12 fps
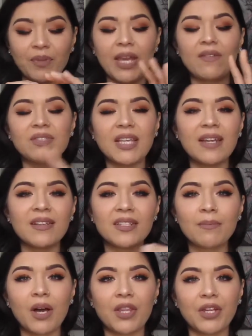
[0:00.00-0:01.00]
If scent
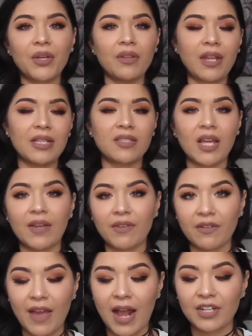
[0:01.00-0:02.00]
doesn't bother you, then that's not even
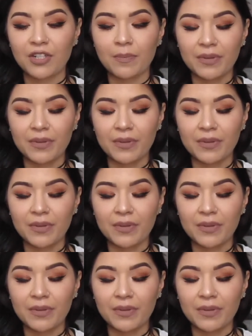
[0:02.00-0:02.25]
a factor,